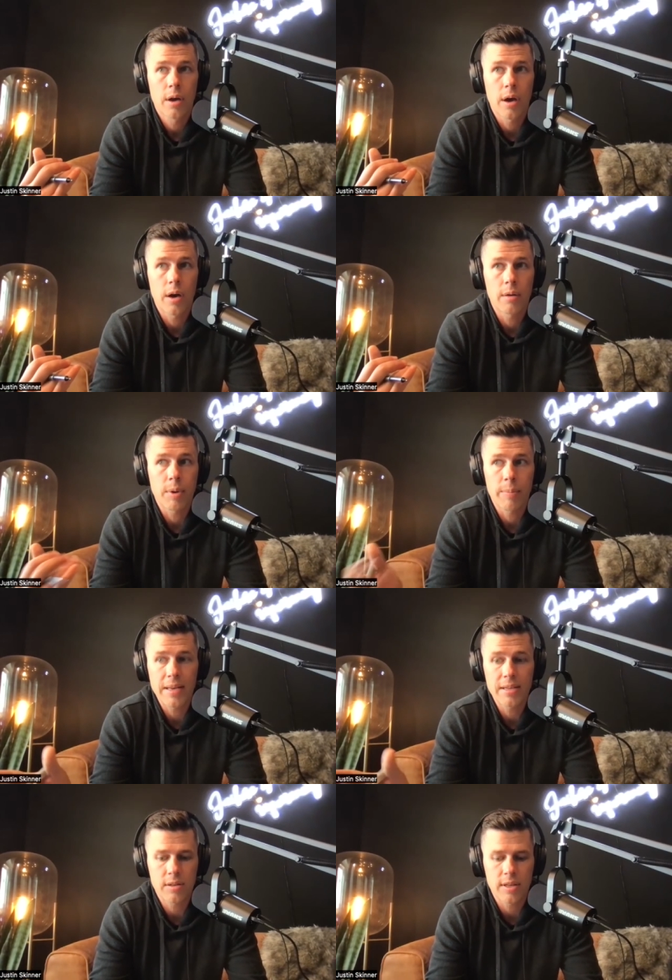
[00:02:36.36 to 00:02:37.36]
But
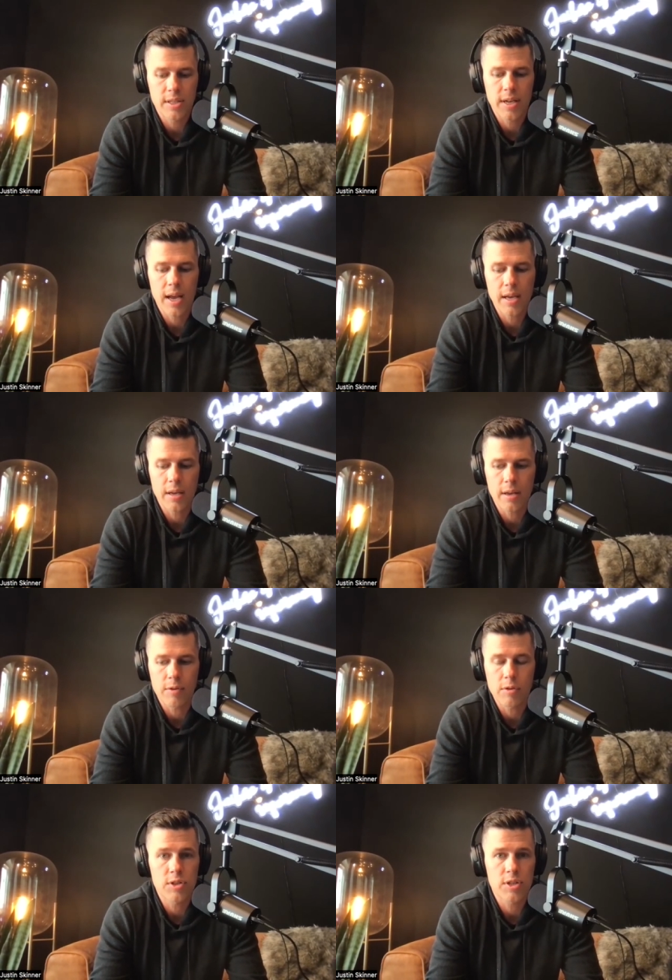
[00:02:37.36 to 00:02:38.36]
basically said, hey, if
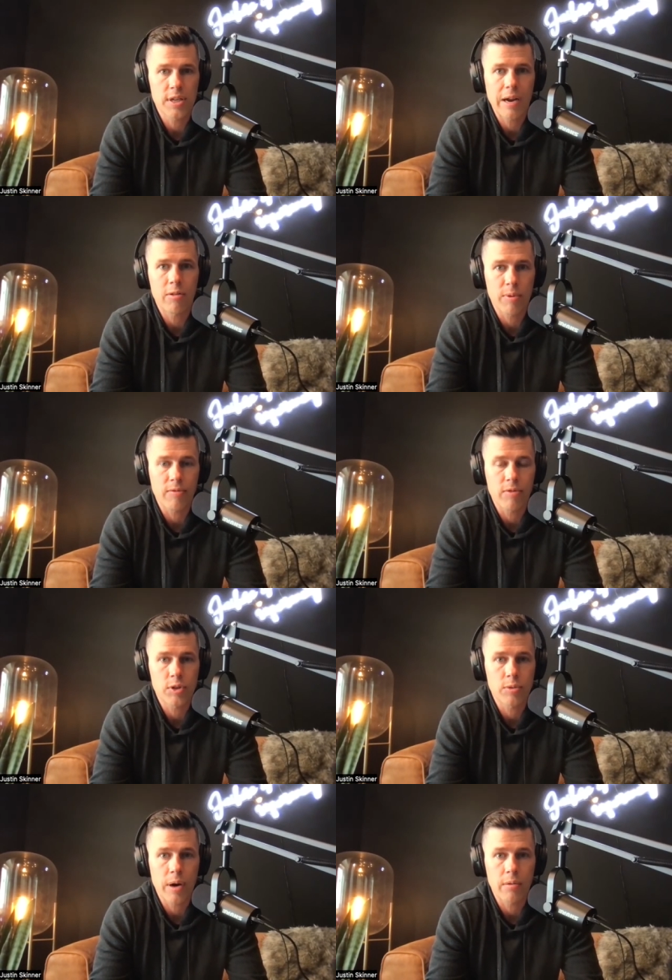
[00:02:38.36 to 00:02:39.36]
you just sit down with me for
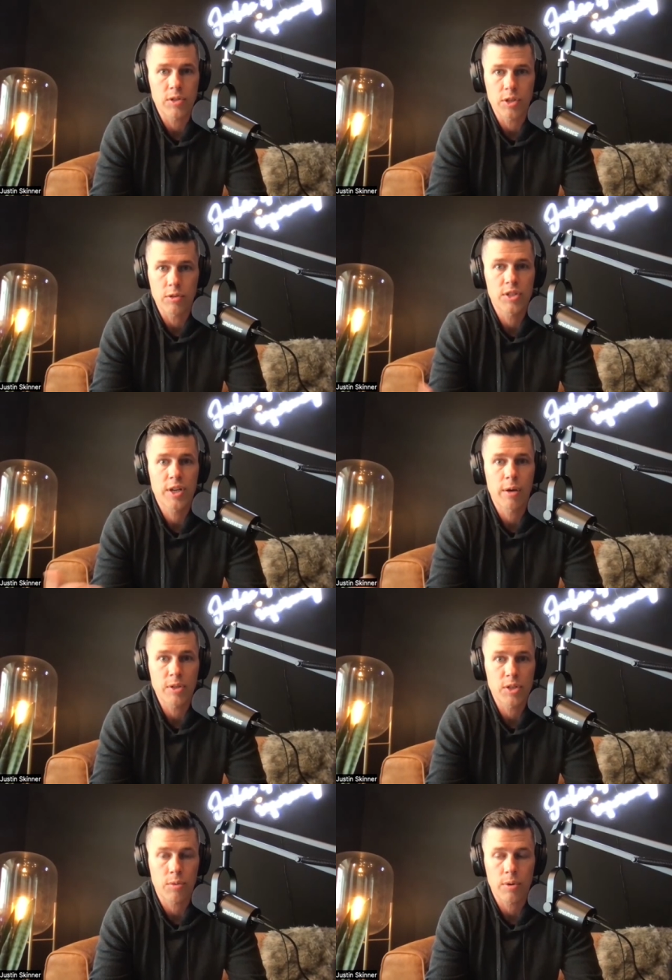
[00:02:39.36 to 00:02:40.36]
2 hours and you just tell me
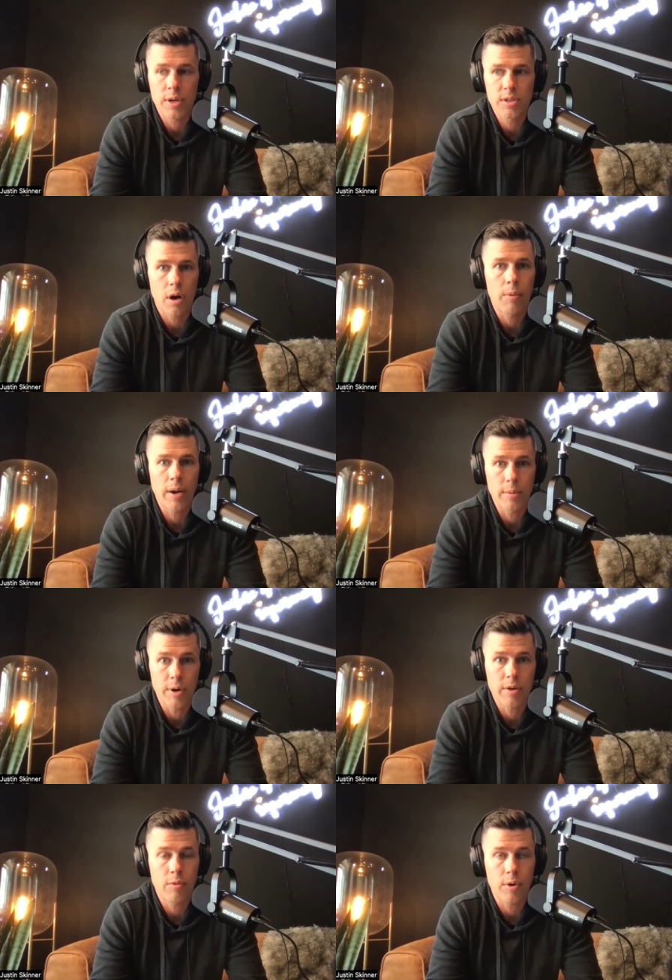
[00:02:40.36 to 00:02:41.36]
stories, I'll write a
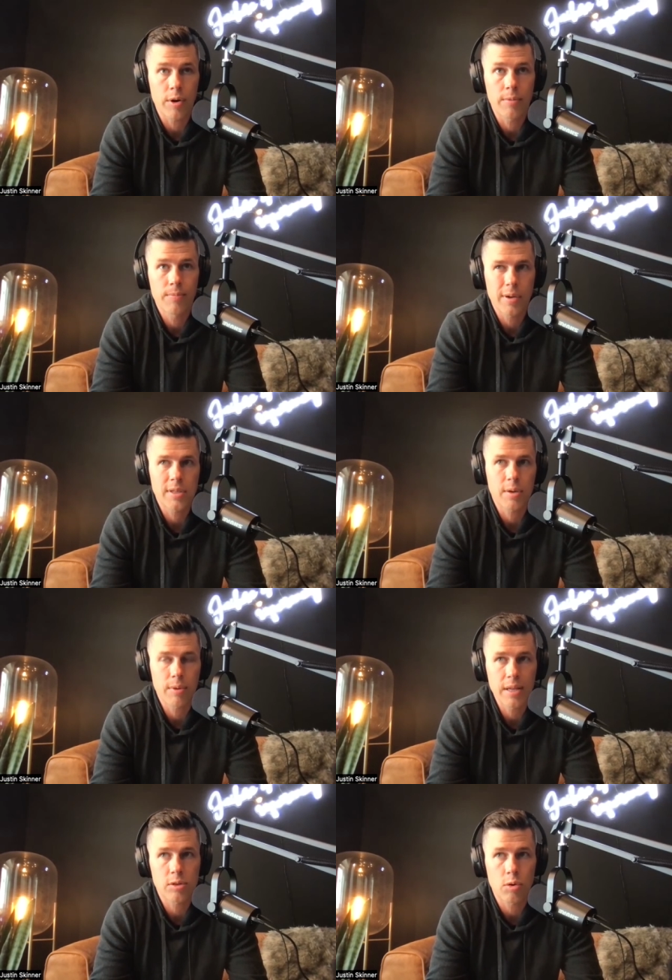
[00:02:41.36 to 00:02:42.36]
book for you. And I was like,
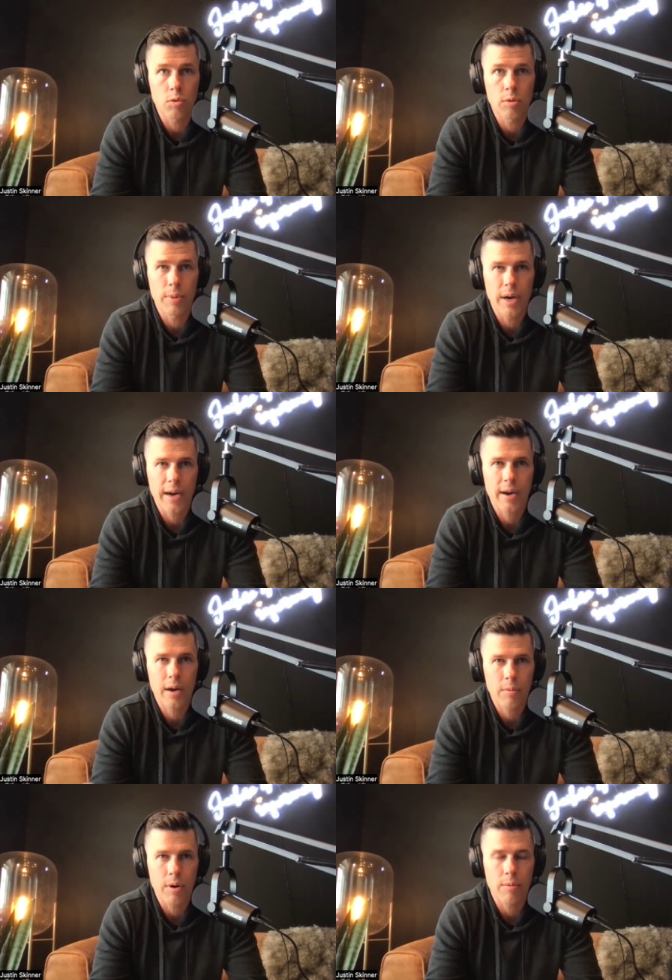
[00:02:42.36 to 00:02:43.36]
well, that's cool, but I kind
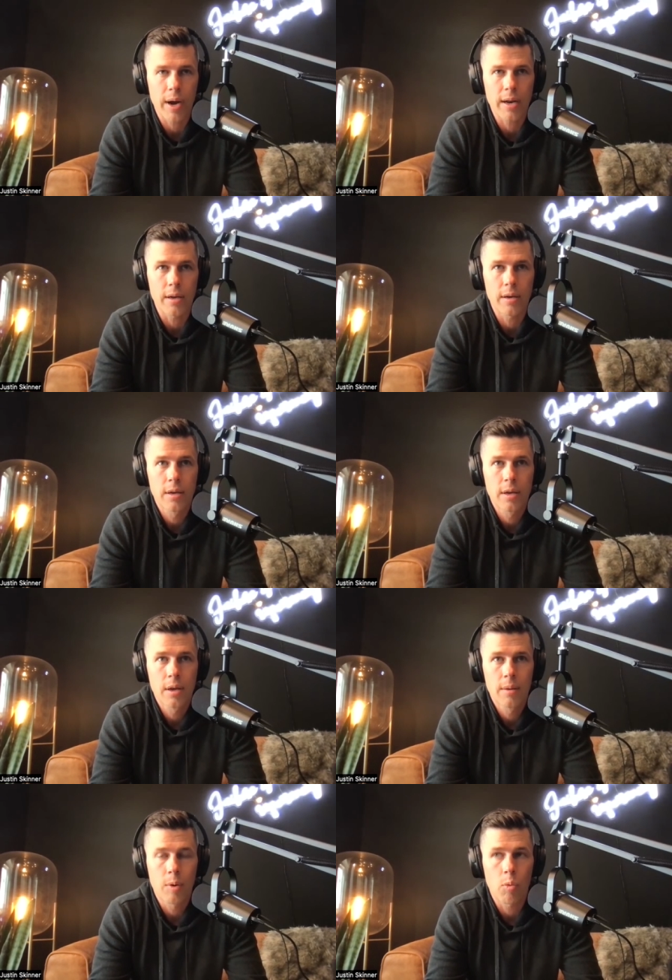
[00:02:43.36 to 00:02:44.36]
of want to write it.
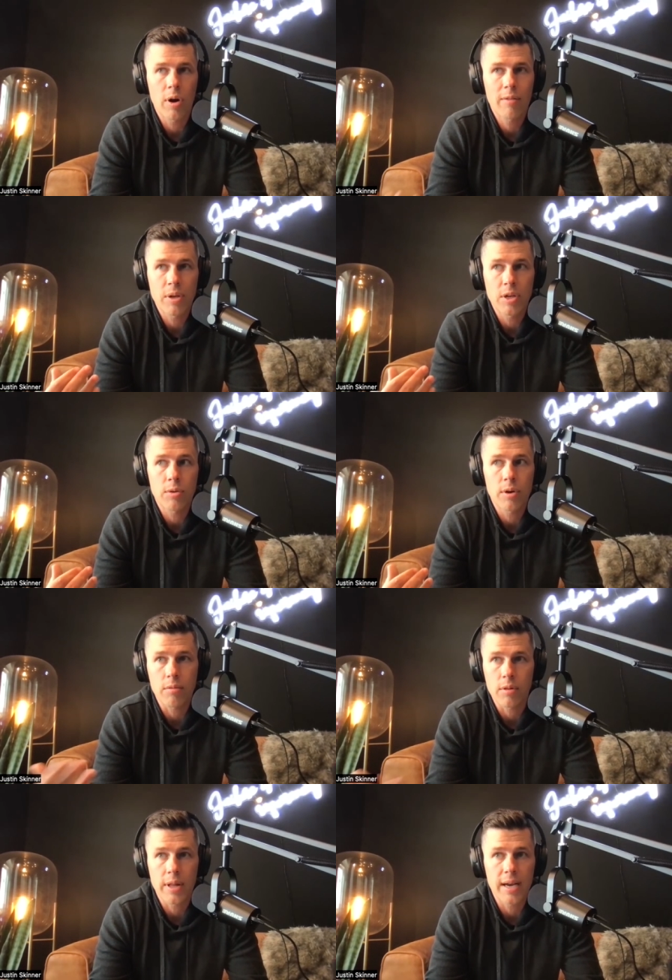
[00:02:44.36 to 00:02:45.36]
But what I've been doing
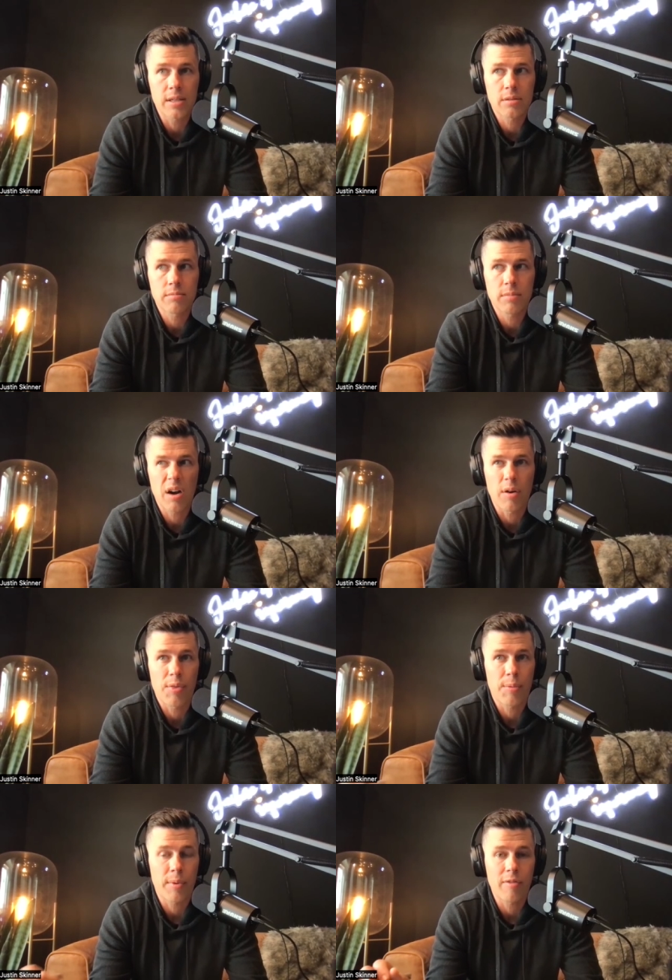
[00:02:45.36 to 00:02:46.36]
over the last,
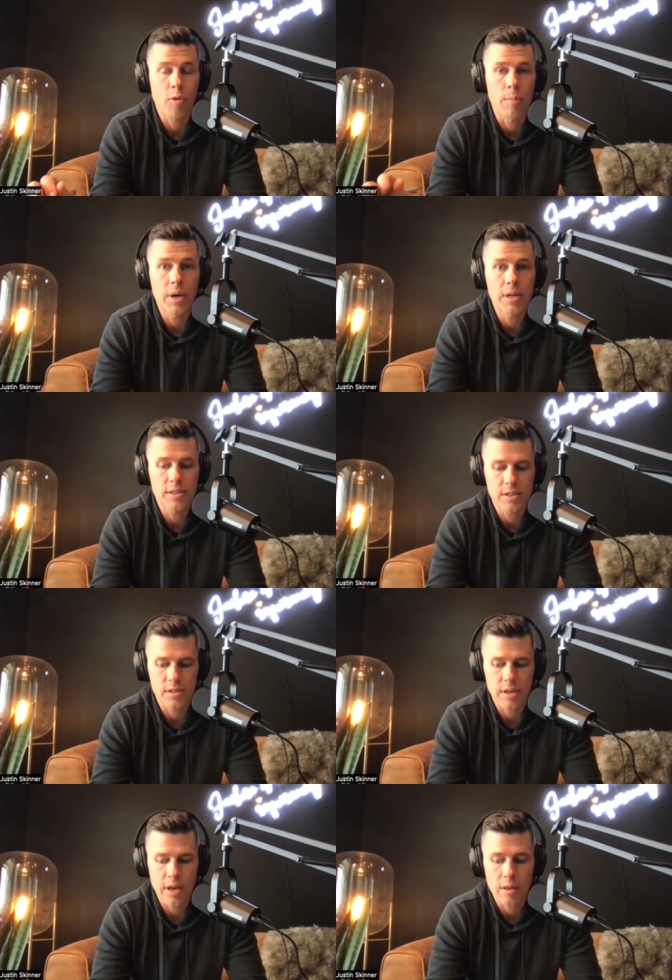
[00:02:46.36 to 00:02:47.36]
3 or 4 months
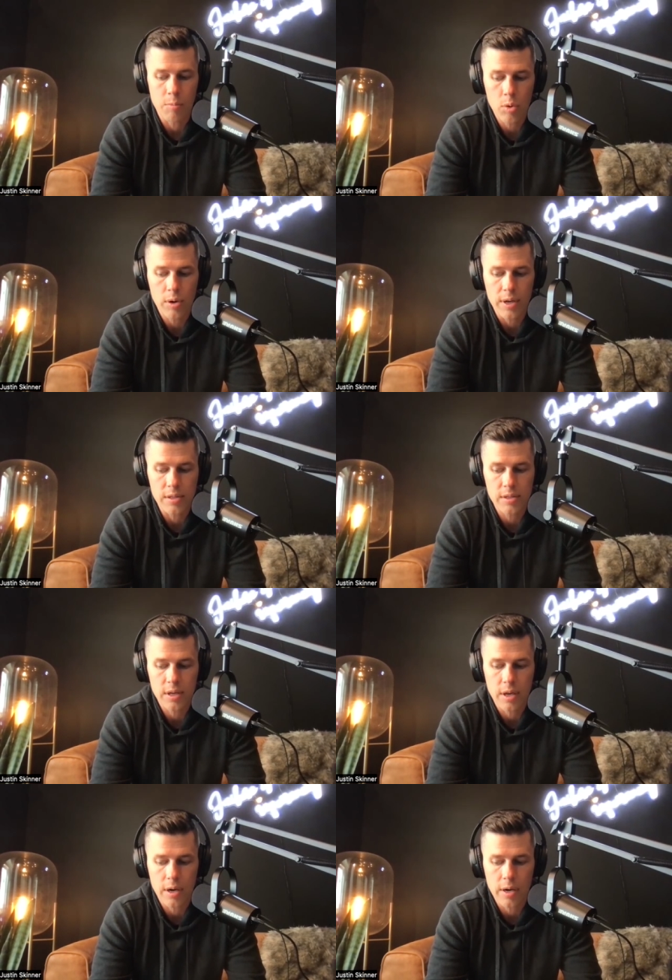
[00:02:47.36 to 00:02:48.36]
is in the mornings,
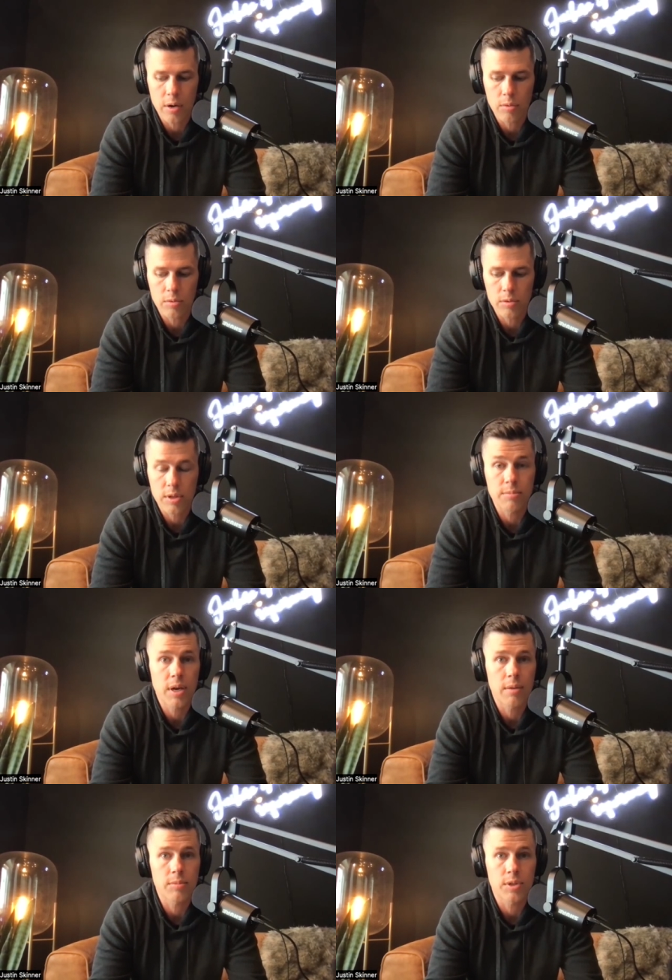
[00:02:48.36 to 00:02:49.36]
and I know
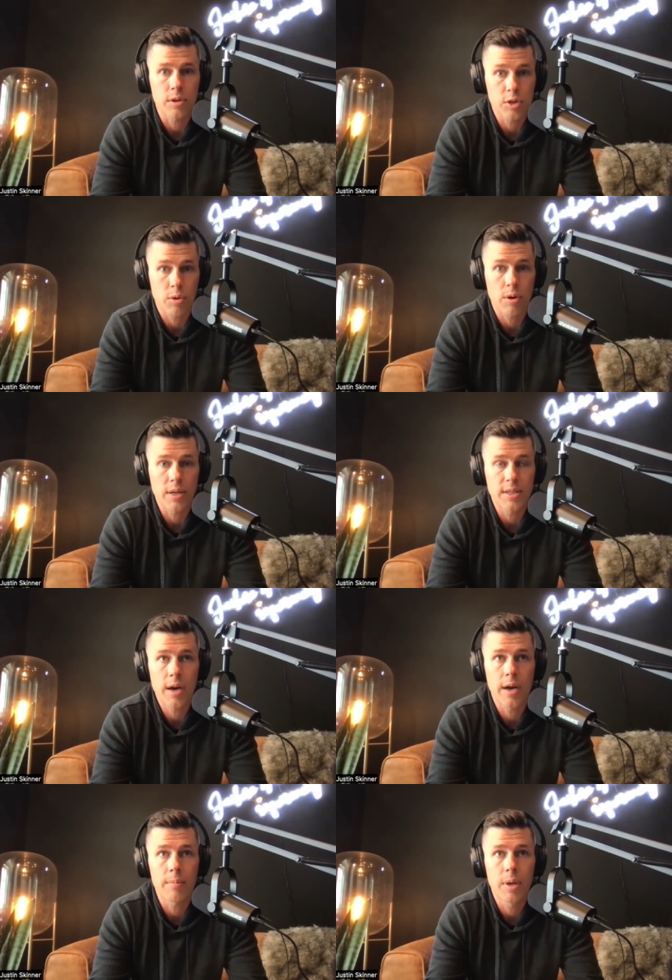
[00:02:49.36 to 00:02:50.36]
sometimes you're short on
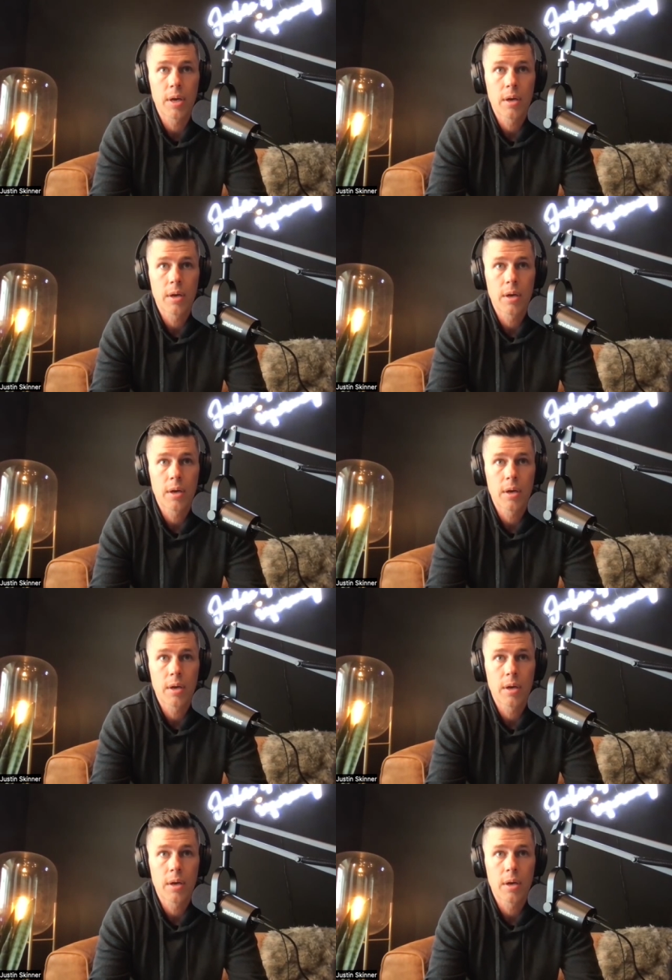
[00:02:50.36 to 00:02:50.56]
time,